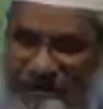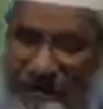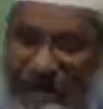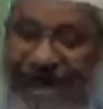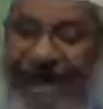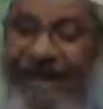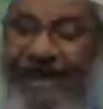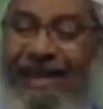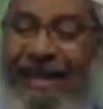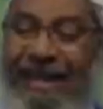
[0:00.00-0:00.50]

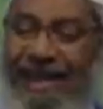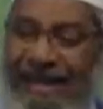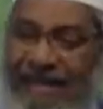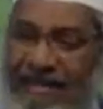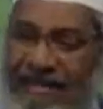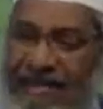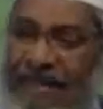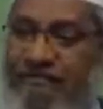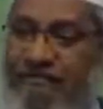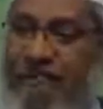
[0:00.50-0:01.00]

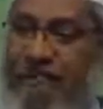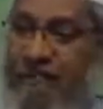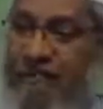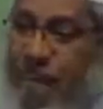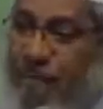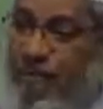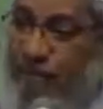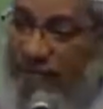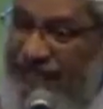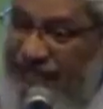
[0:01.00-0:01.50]
against the
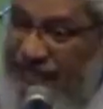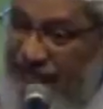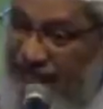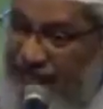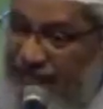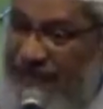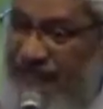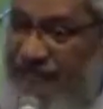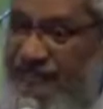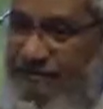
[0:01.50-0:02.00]
Uyghur
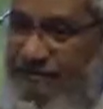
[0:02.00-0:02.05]
Muslims.